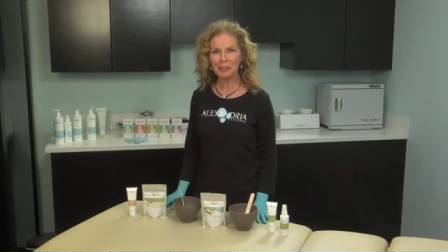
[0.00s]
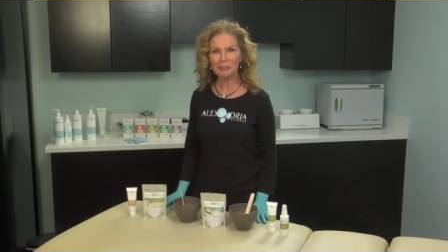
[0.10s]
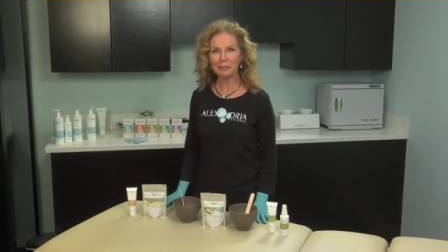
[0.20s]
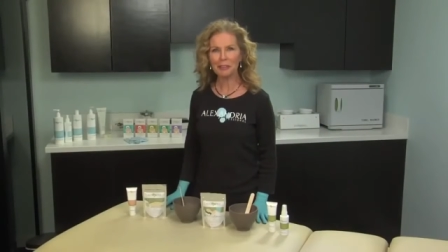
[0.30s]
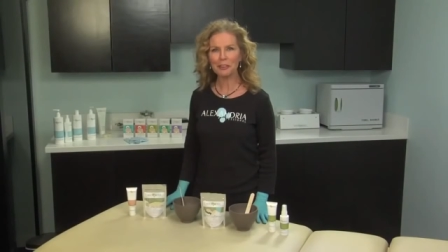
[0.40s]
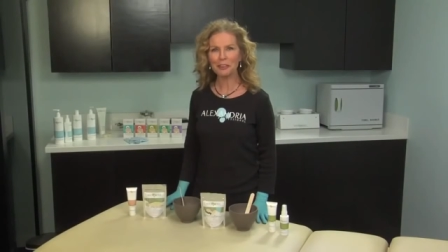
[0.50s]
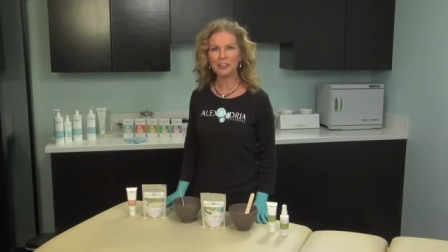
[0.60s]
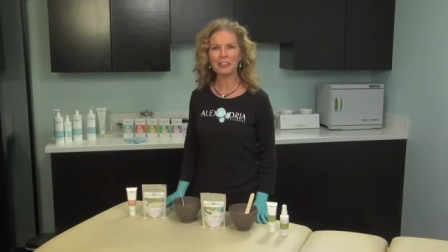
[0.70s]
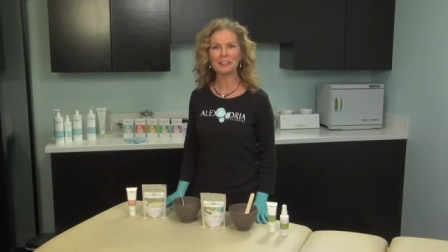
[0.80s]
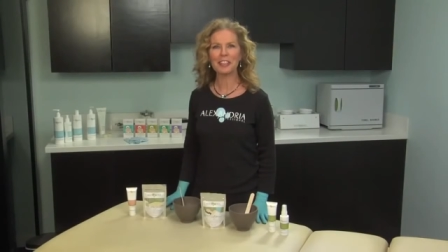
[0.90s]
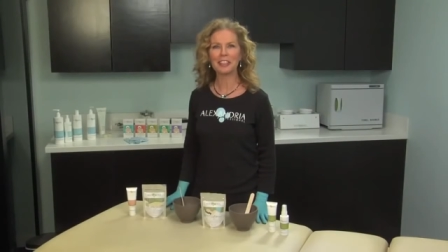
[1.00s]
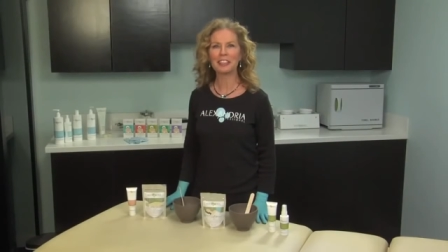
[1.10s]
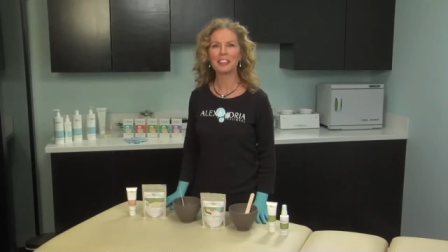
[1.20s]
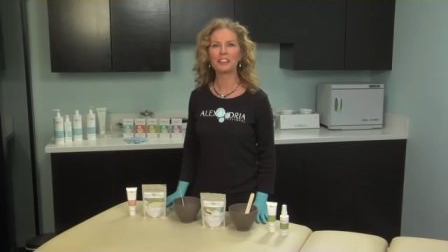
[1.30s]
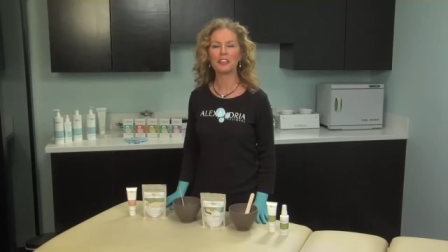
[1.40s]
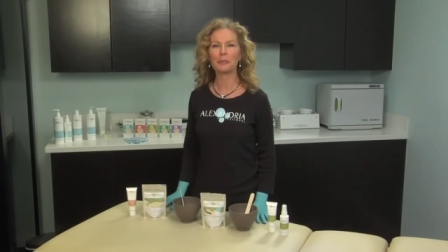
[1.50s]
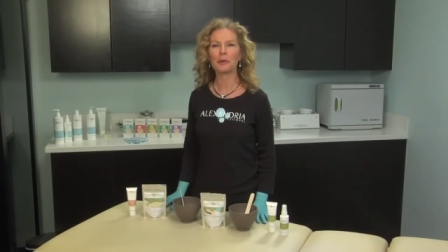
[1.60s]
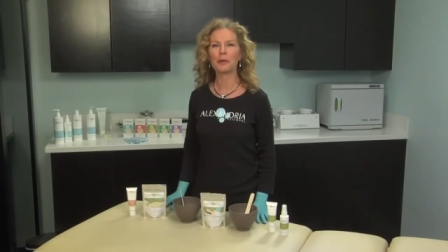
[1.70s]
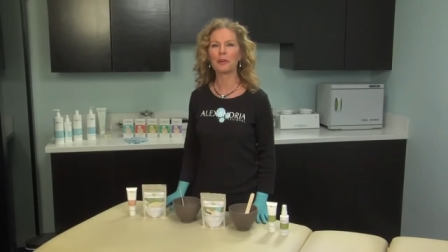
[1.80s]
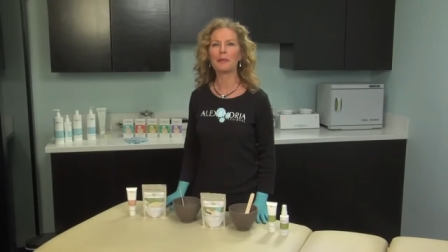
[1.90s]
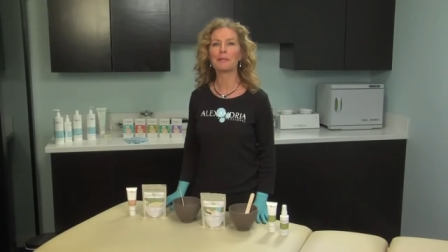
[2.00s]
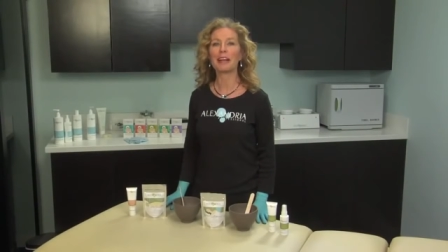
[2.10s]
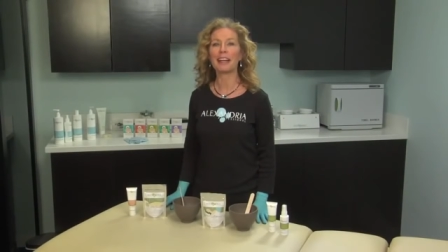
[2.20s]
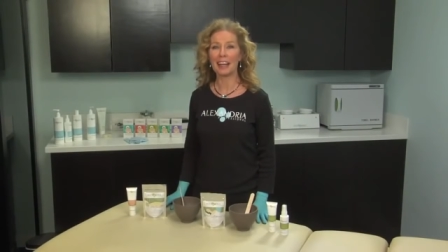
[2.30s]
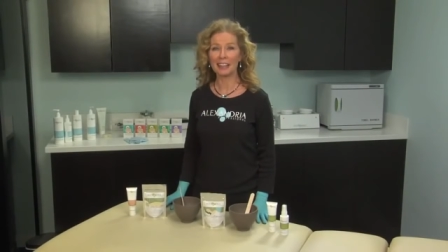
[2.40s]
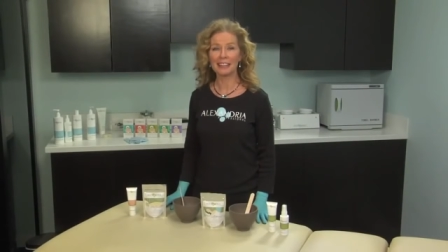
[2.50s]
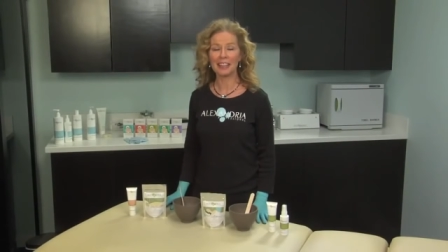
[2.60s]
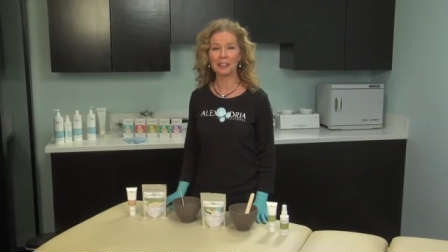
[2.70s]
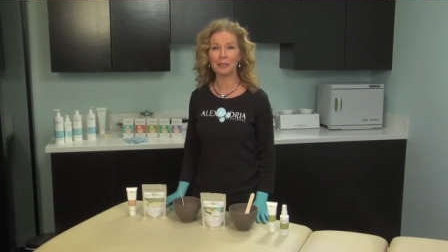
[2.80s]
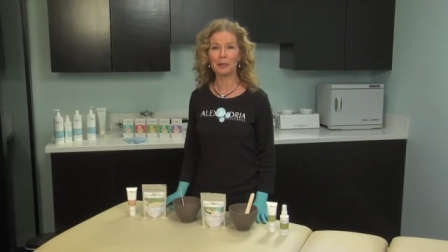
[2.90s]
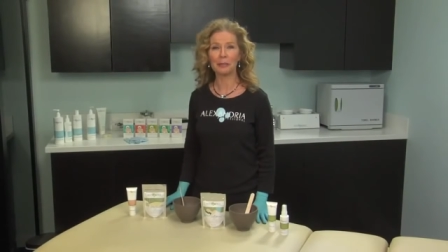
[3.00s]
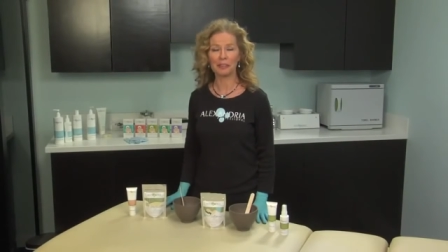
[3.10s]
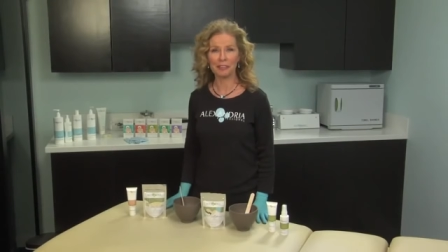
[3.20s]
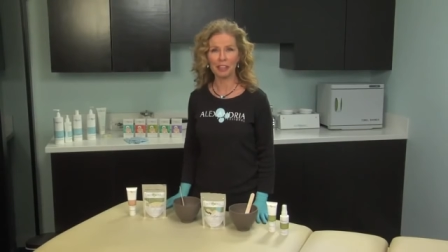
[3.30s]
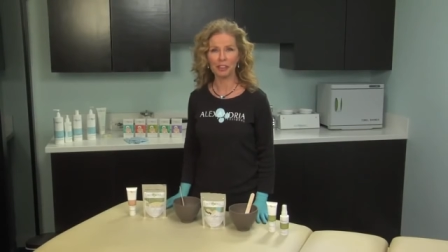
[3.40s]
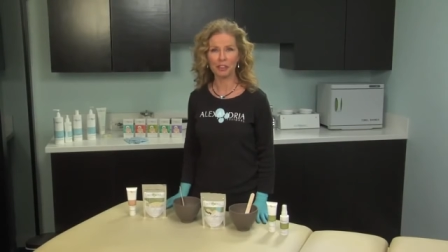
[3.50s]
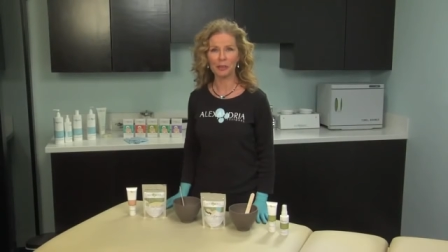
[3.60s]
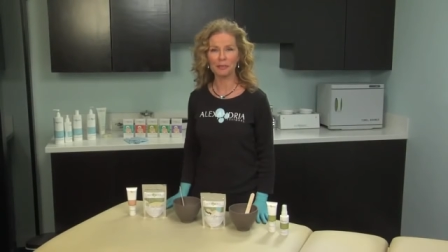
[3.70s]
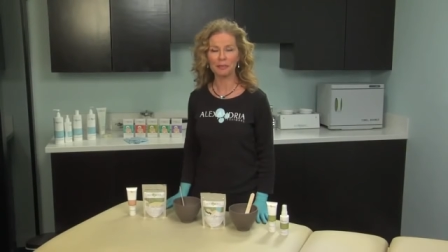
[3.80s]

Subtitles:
to the Full Circle of Skin Conditioning program by Alexandria Professional.